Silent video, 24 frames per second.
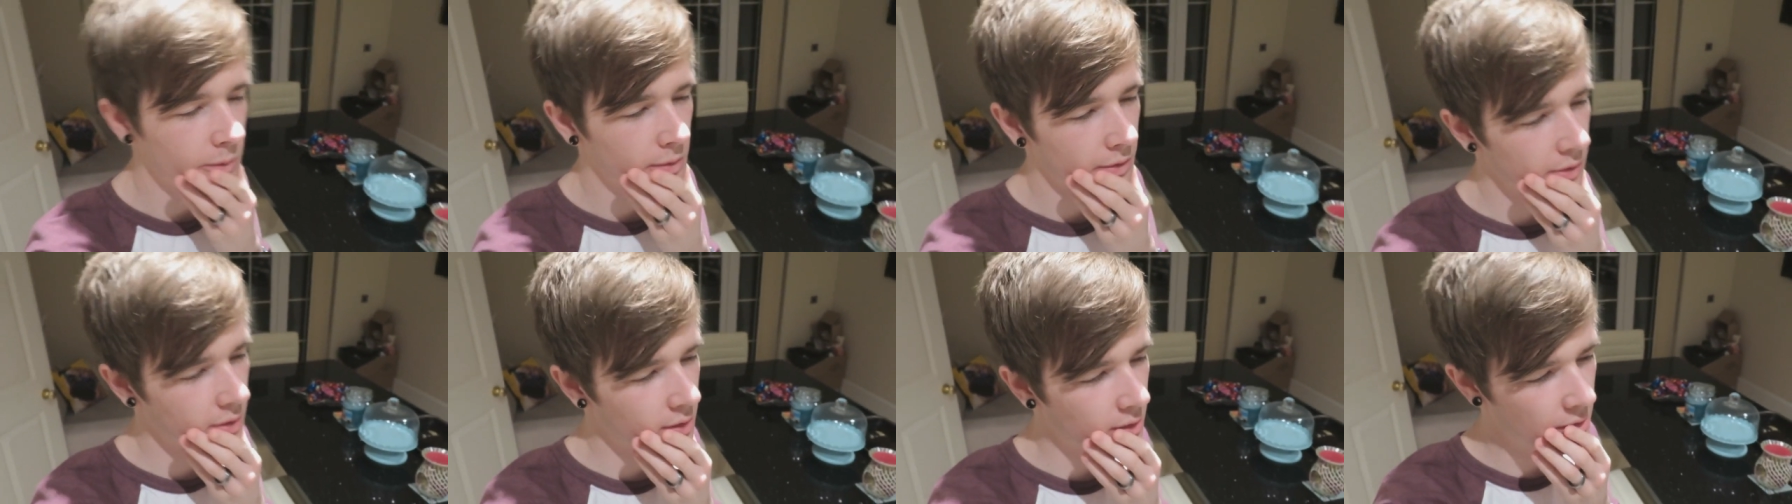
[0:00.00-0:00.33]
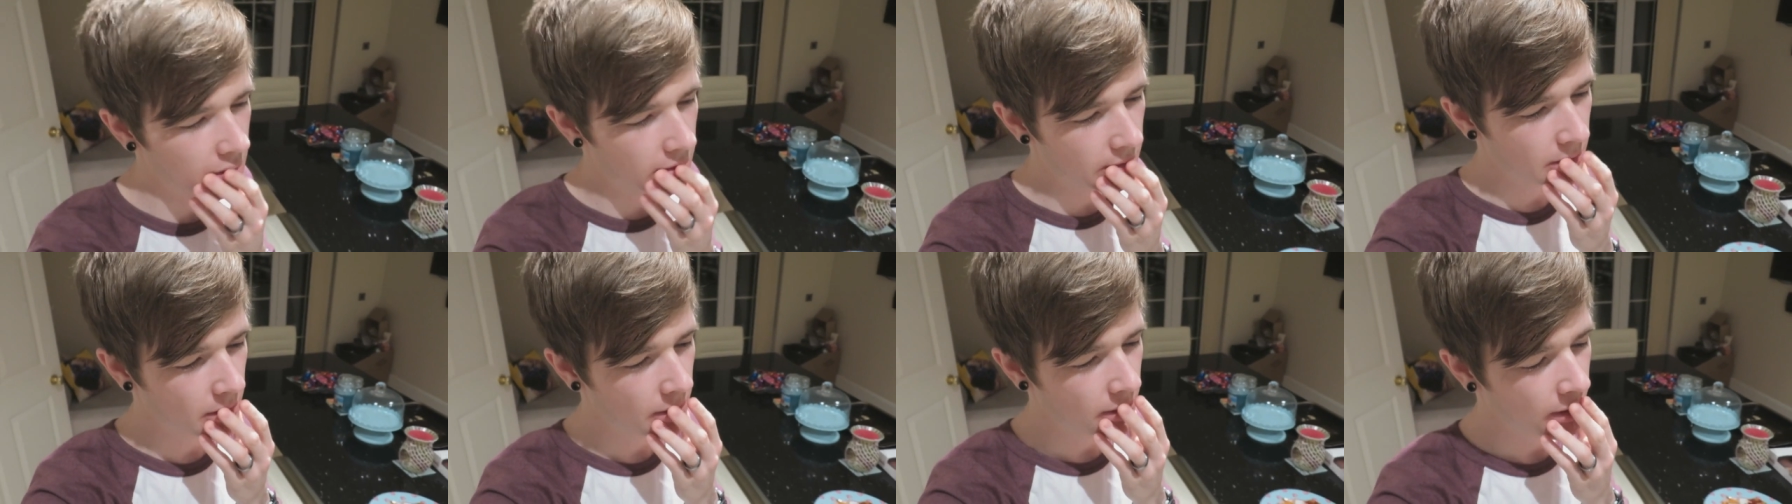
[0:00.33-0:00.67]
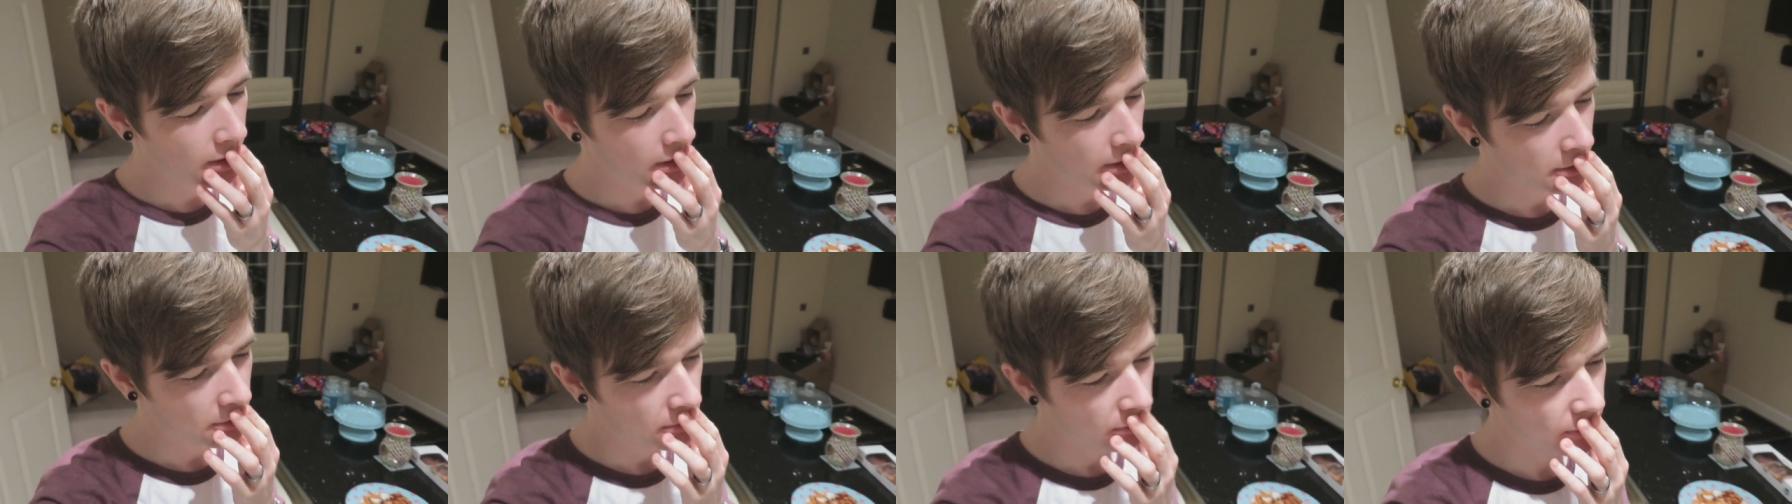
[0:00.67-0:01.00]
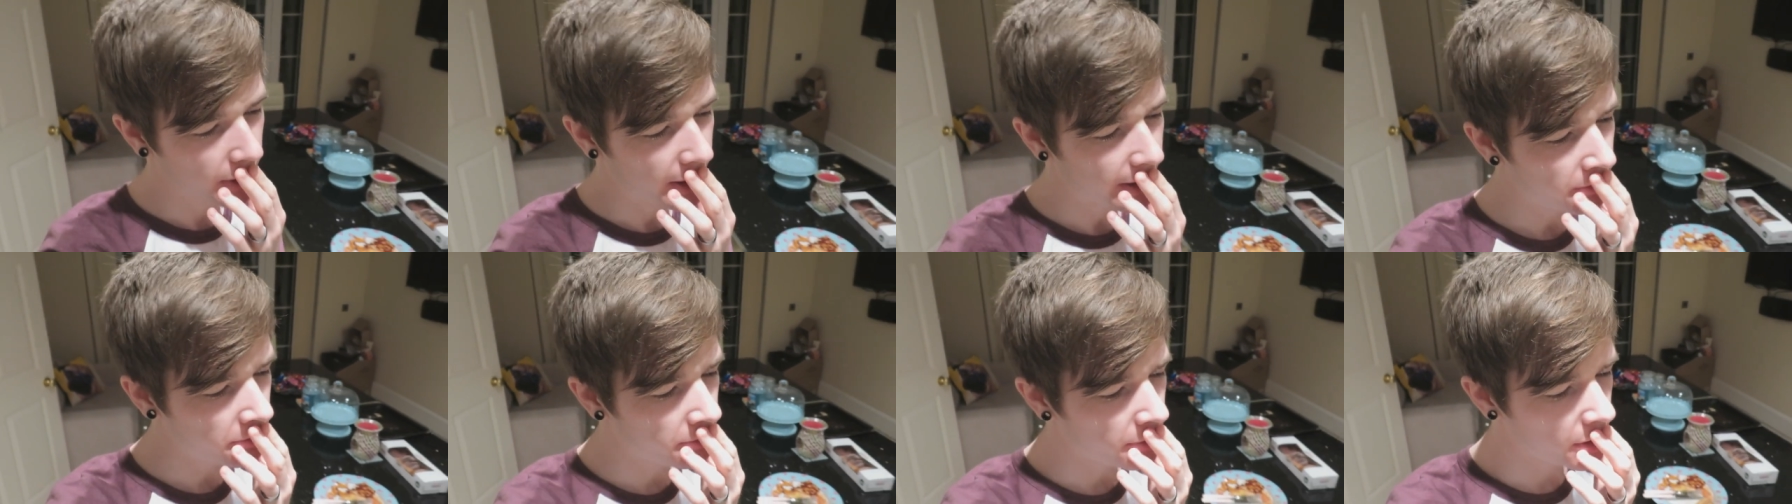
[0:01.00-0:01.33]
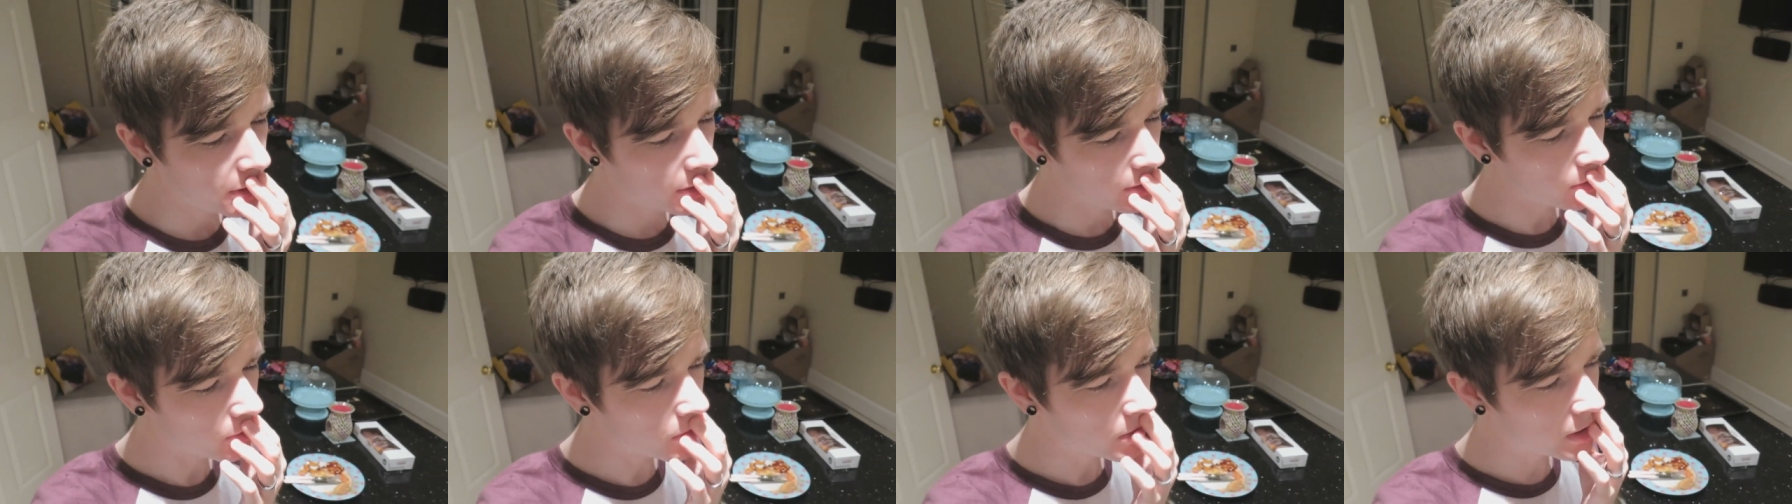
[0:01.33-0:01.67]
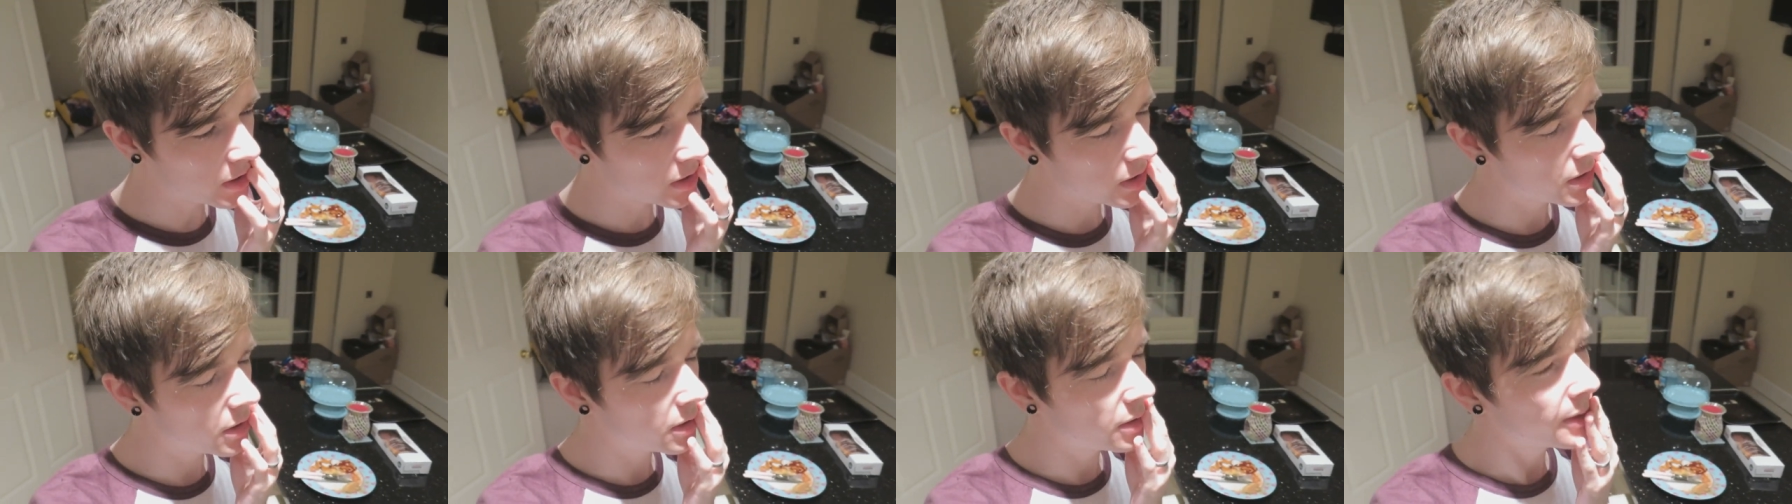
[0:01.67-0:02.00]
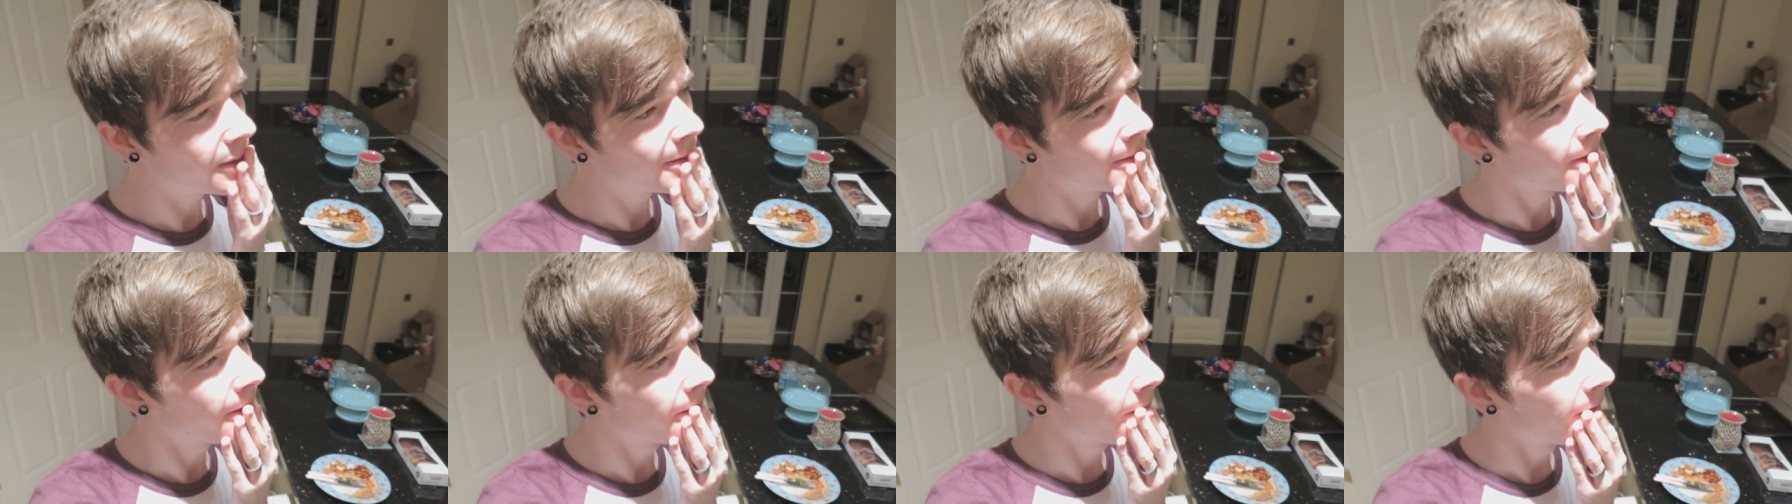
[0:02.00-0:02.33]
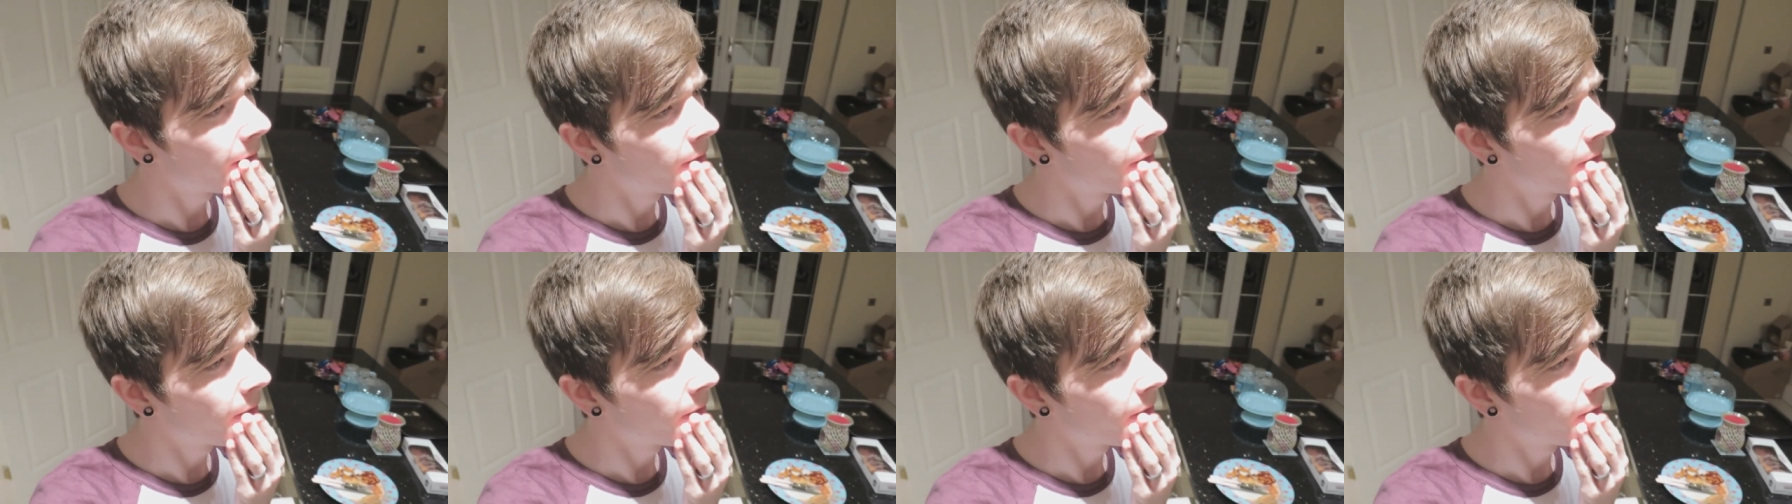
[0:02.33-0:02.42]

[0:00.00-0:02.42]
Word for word: Was it ravioli